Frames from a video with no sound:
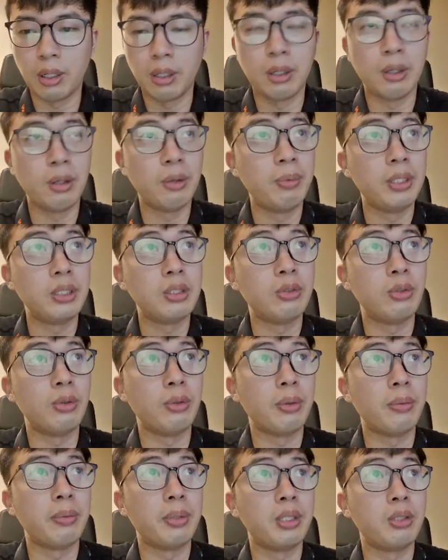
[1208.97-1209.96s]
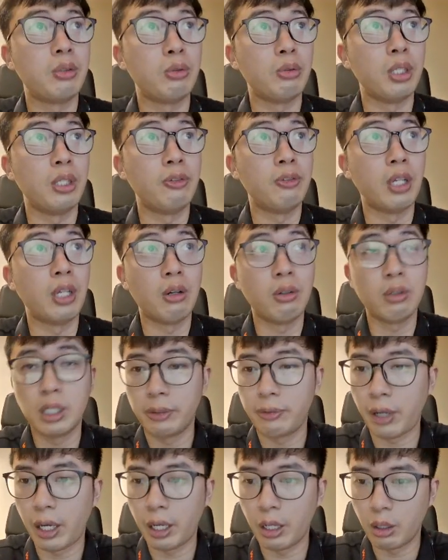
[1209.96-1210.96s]
please remember to leave down. If
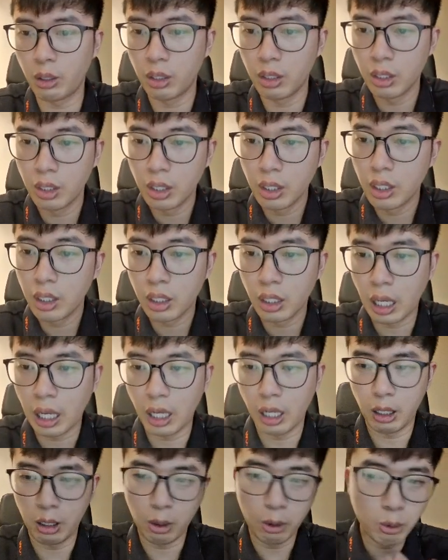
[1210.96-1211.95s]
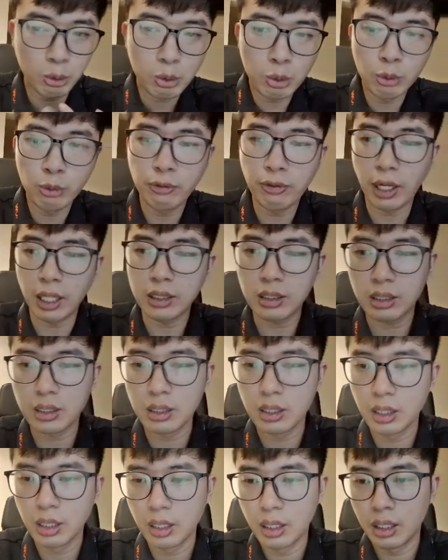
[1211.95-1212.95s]
I go too fast,
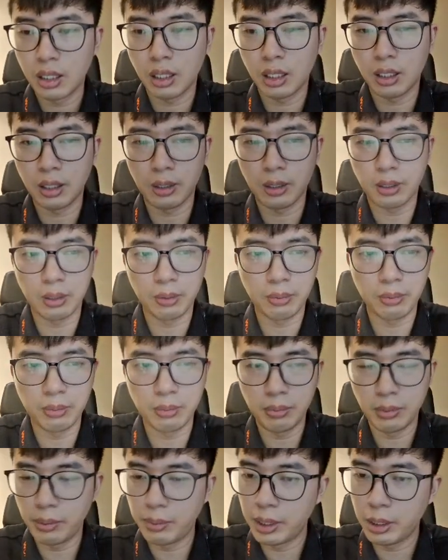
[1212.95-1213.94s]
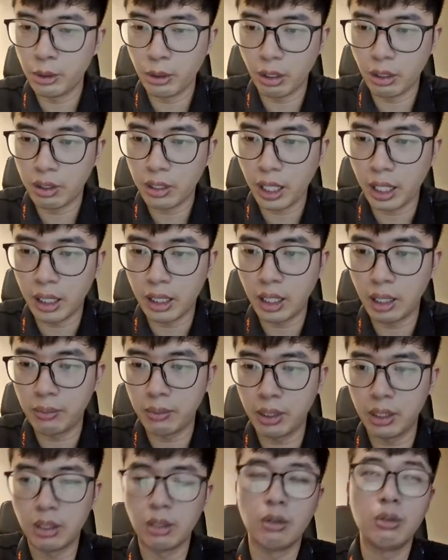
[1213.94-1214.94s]
maybe you all can let
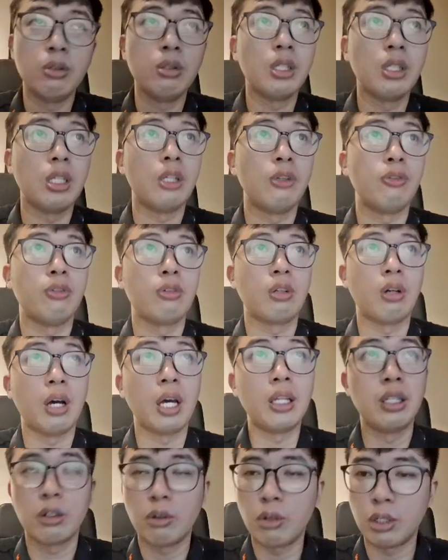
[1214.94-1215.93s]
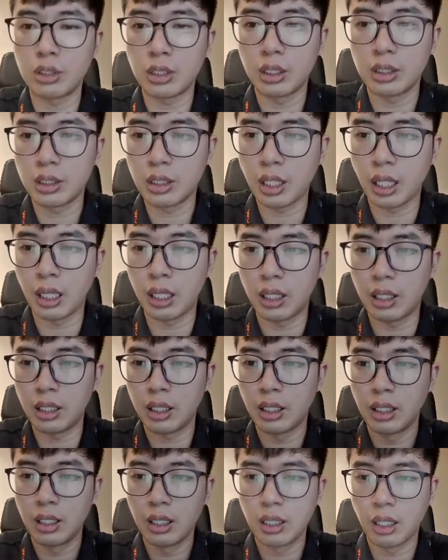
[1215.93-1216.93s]
me know. If you got any questions, can
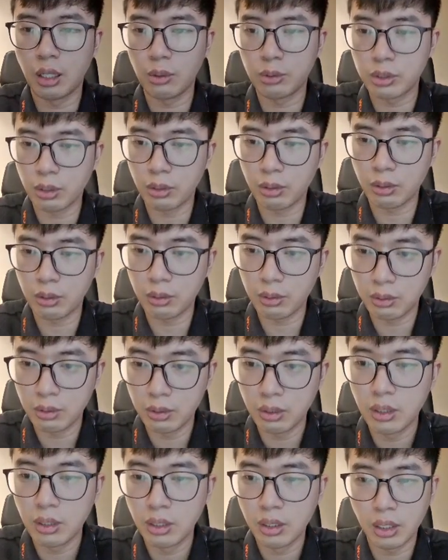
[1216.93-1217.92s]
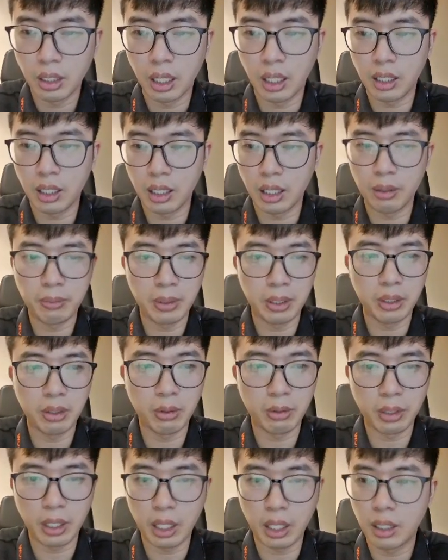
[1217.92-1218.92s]
also let me
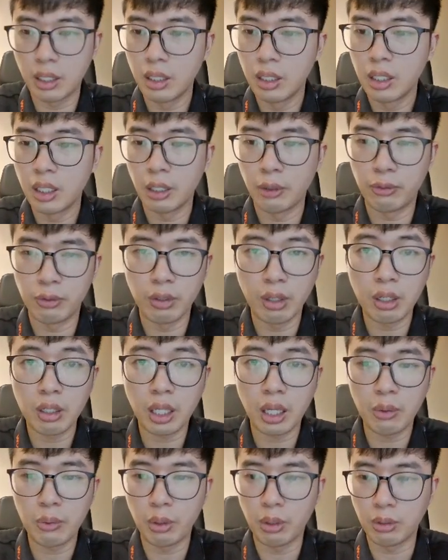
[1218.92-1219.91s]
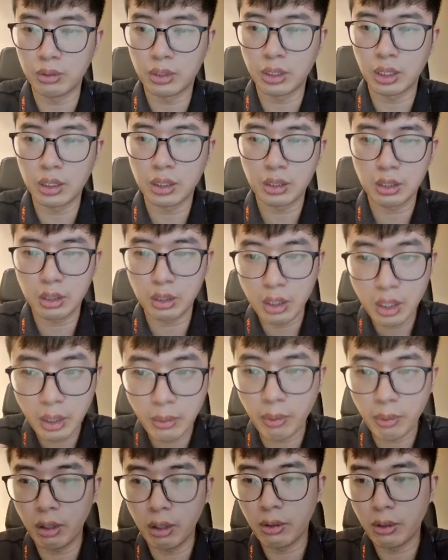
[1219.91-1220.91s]
know. Yeah. If not, I will just
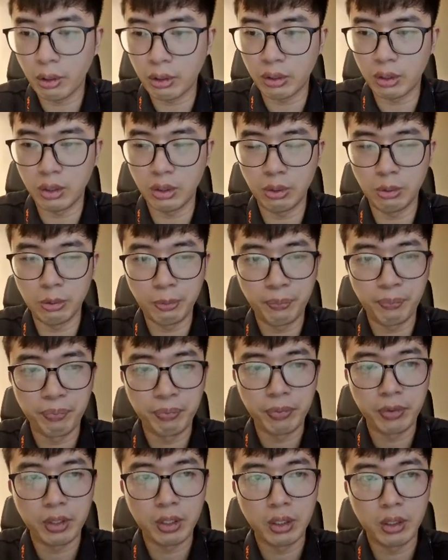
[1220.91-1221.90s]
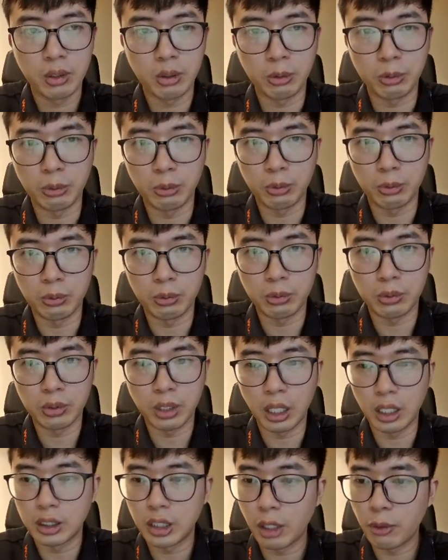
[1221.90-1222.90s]
keep on continue to
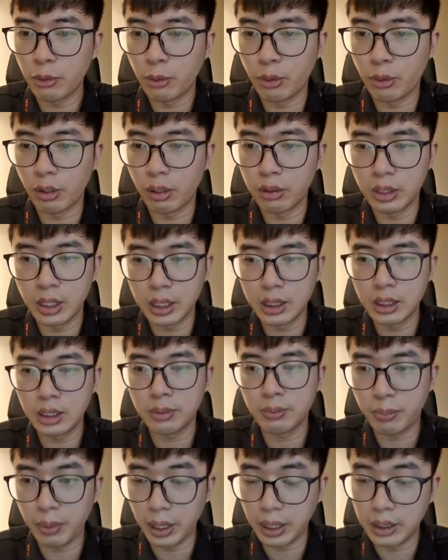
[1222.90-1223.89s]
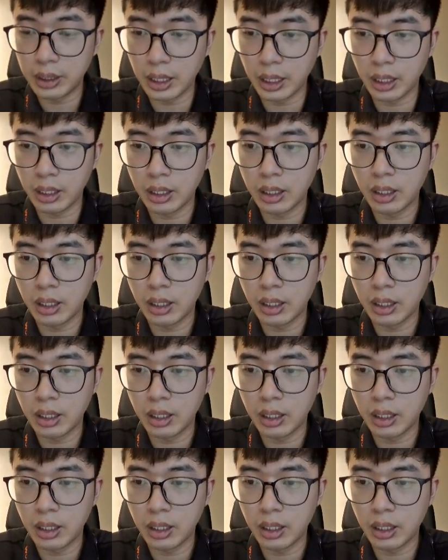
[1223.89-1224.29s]
share with you all this basic